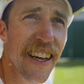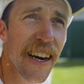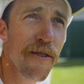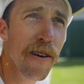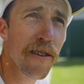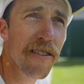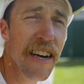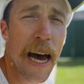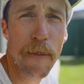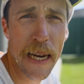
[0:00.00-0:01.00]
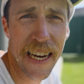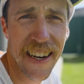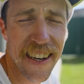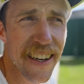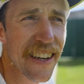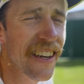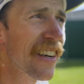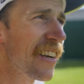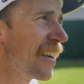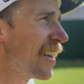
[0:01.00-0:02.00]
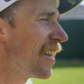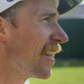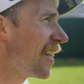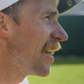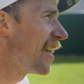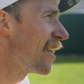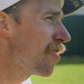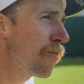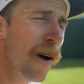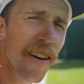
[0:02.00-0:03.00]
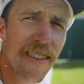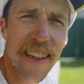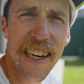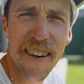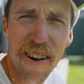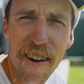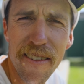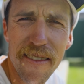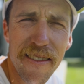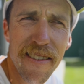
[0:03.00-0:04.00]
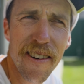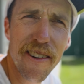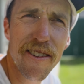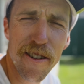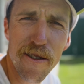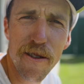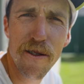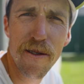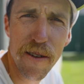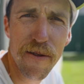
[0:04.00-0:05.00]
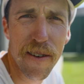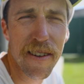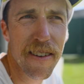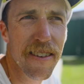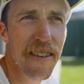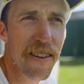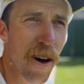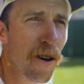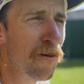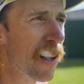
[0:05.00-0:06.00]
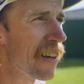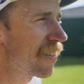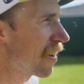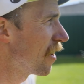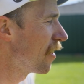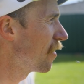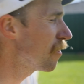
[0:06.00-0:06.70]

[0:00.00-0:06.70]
They felt snappy. Uh, surprisingly, not not too different to the old ones though,